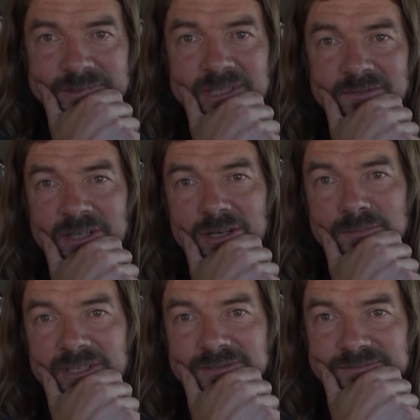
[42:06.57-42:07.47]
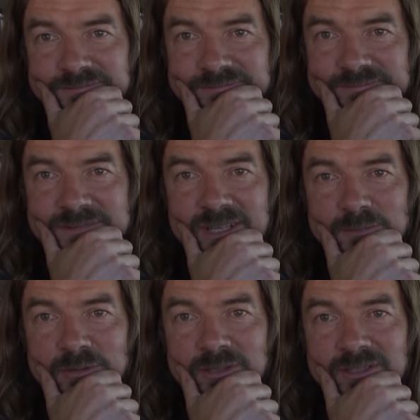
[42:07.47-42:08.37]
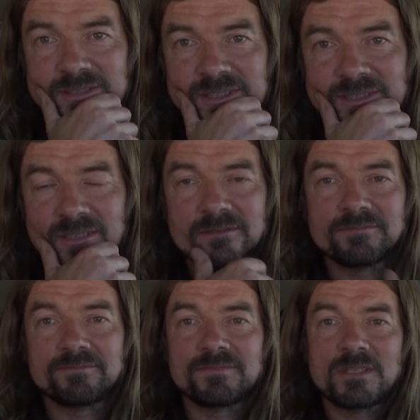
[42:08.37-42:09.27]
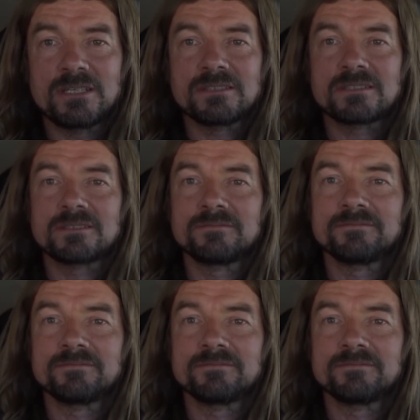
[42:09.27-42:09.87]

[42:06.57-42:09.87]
leave a comment, tell me what you think. Cheers.